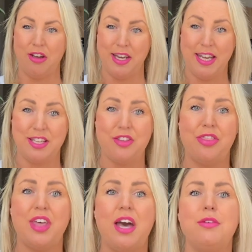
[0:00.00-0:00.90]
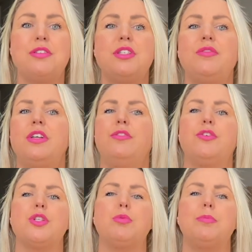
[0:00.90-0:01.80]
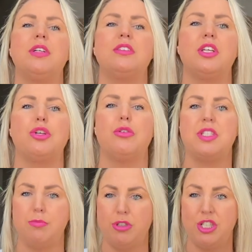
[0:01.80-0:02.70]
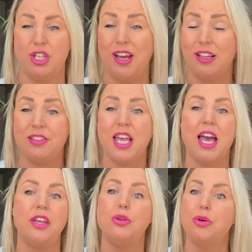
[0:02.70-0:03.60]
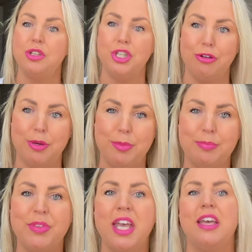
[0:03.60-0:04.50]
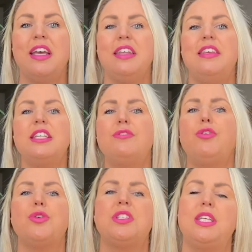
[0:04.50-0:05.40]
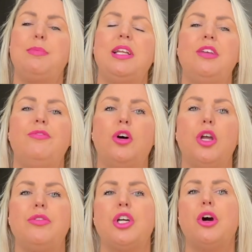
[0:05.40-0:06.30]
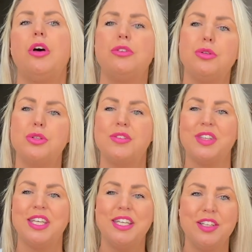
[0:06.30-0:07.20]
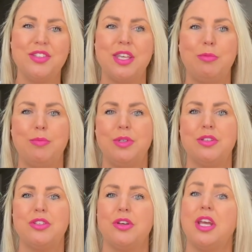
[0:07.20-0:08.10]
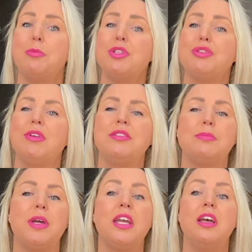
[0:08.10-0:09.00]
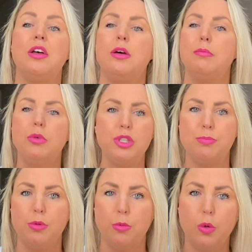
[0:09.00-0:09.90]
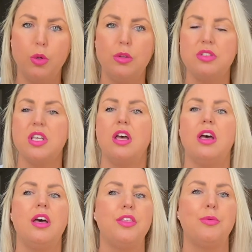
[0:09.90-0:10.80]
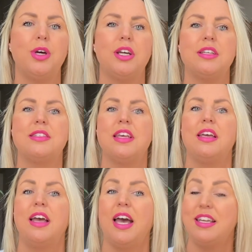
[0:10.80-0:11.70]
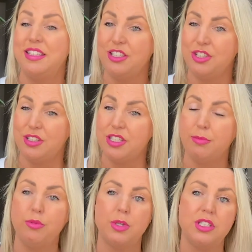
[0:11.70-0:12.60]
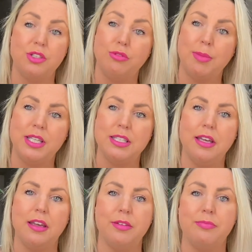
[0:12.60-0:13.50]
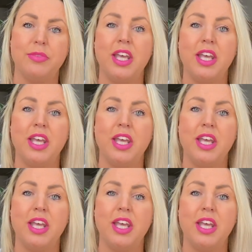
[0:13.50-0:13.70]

and Iron Age, thousands of hillforts were built across the British Isles and Northern Europe. These forts typically followed the contours of the hills they were built on and were surrounded by multiple walls, earthworks, and ditches, some of which still remain today.